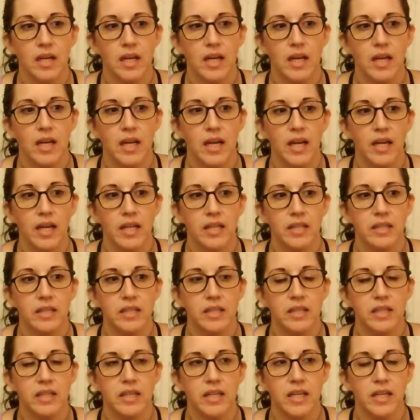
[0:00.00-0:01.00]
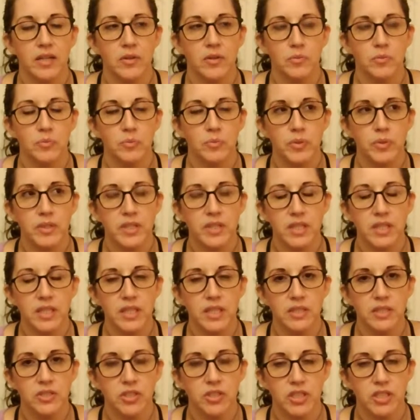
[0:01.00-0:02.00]
it
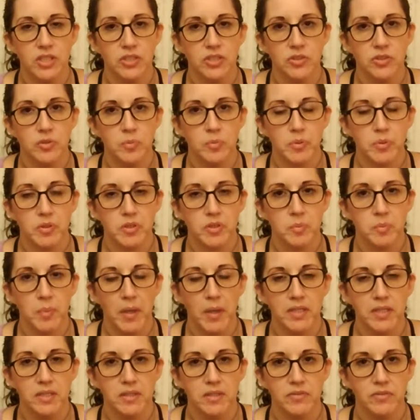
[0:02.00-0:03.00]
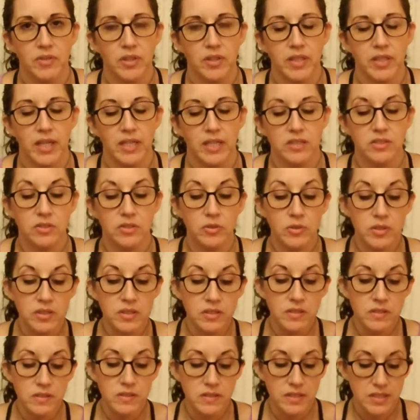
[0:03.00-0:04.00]
really changes your perspective on that. And so this
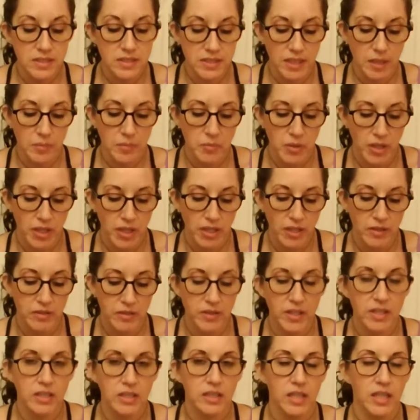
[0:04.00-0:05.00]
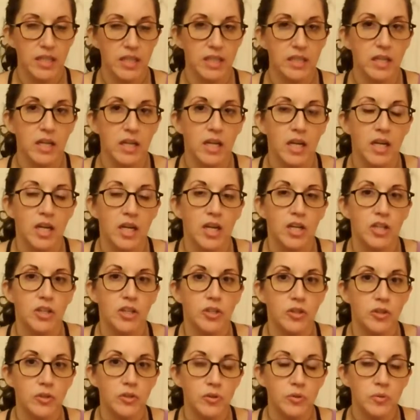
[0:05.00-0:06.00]
is the same kind of thing.
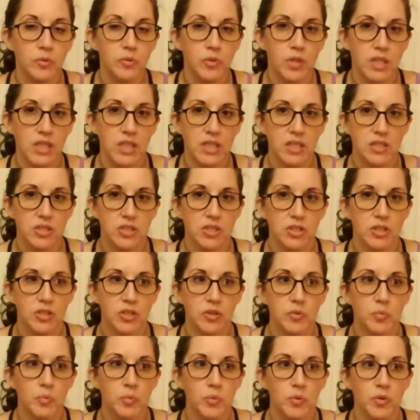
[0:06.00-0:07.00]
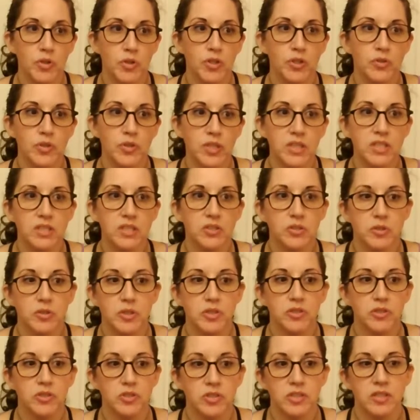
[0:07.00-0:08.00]
You need to
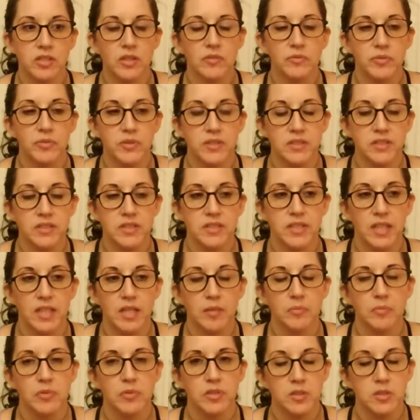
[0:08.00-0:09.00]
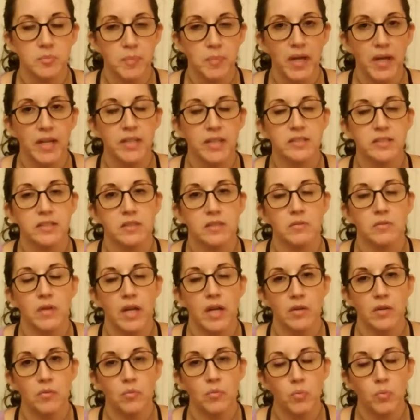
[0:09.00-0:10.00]
treat yourself with the same respect and
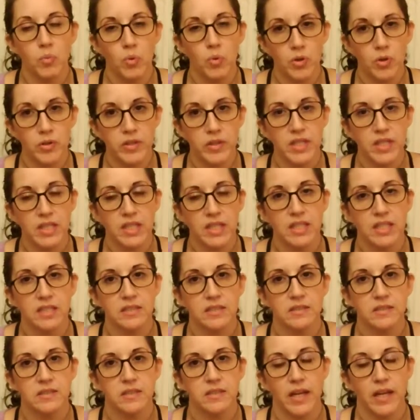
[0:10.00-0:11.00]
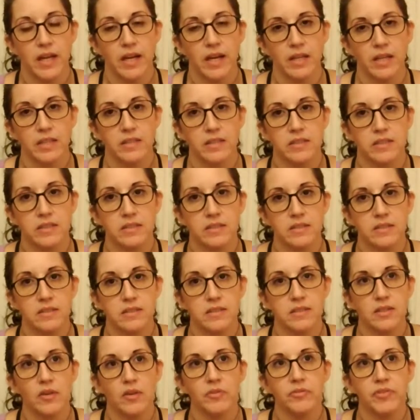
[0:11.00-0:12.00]
worthiness and
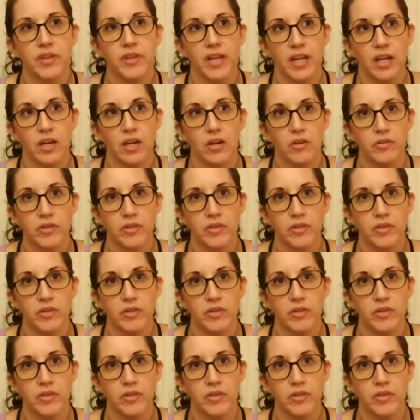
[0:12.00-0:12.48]
self-care